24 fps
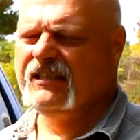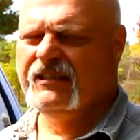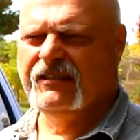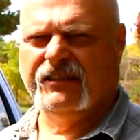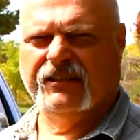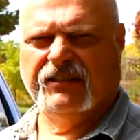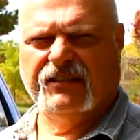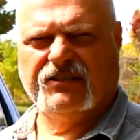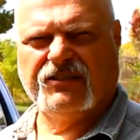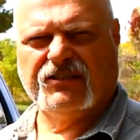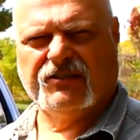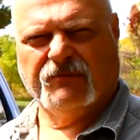
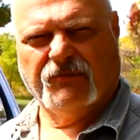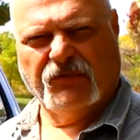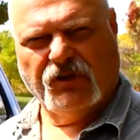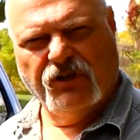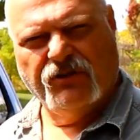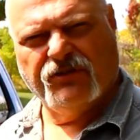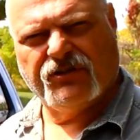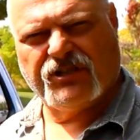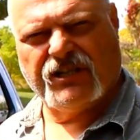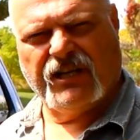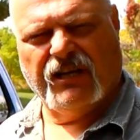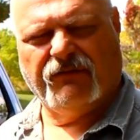There's some
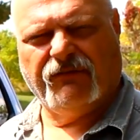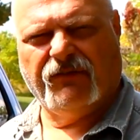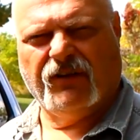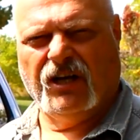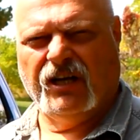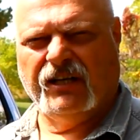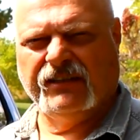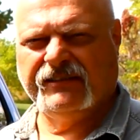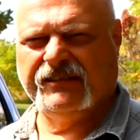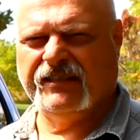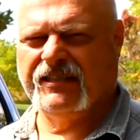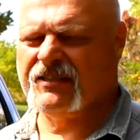new stuff
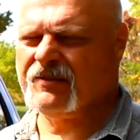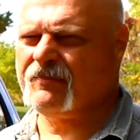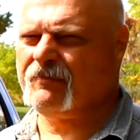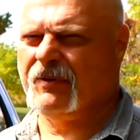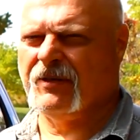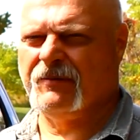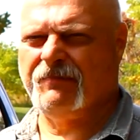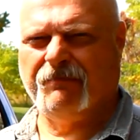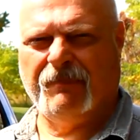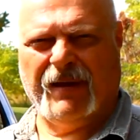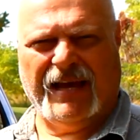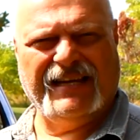on this,
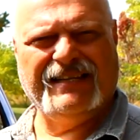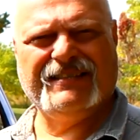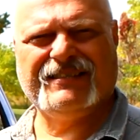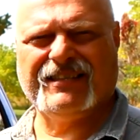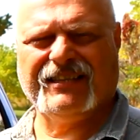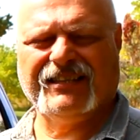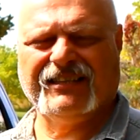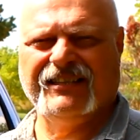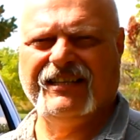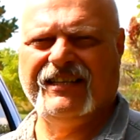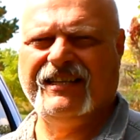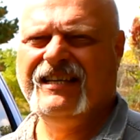but
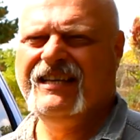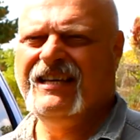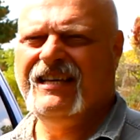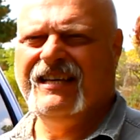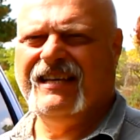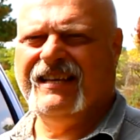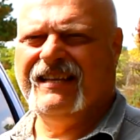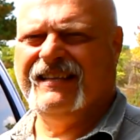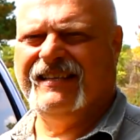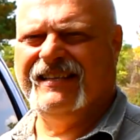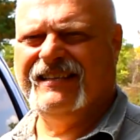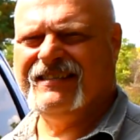basically
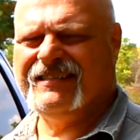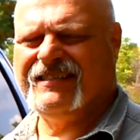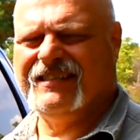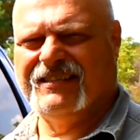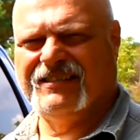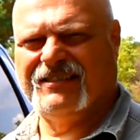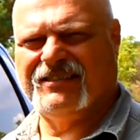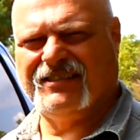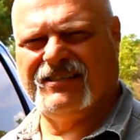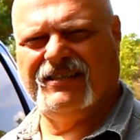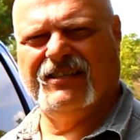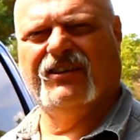this
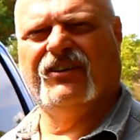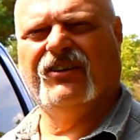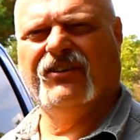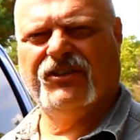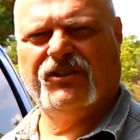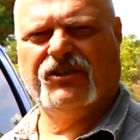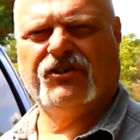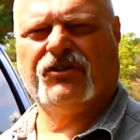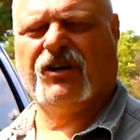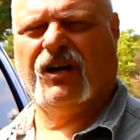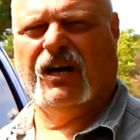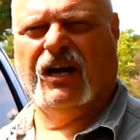is still
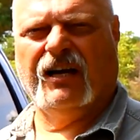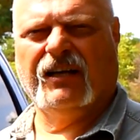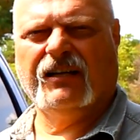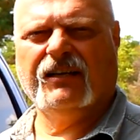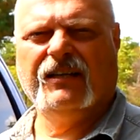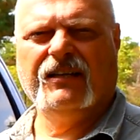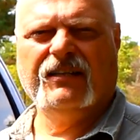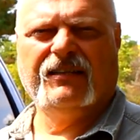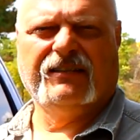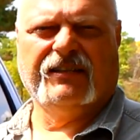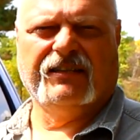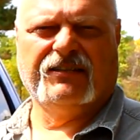the truck
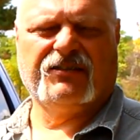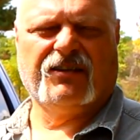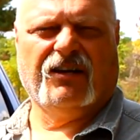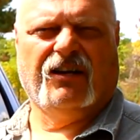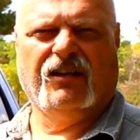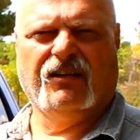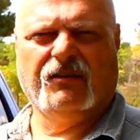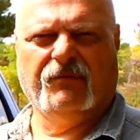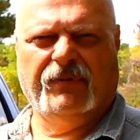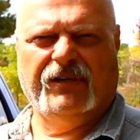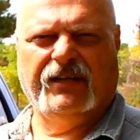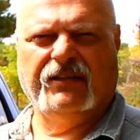that's
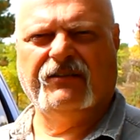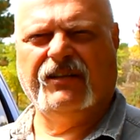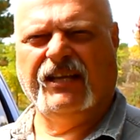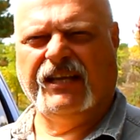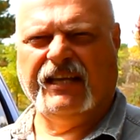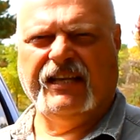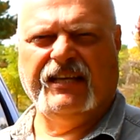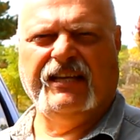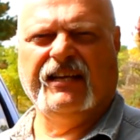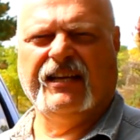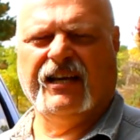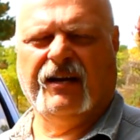all about
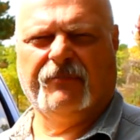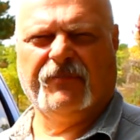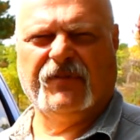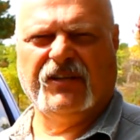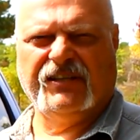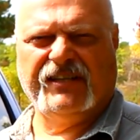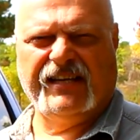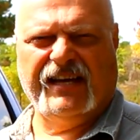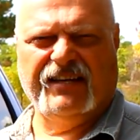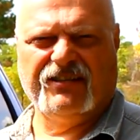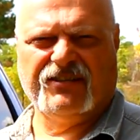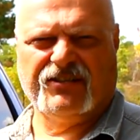eating up
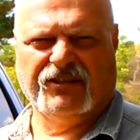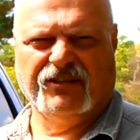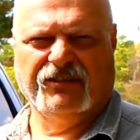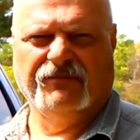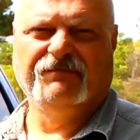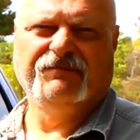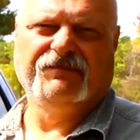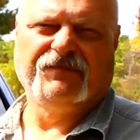the desert,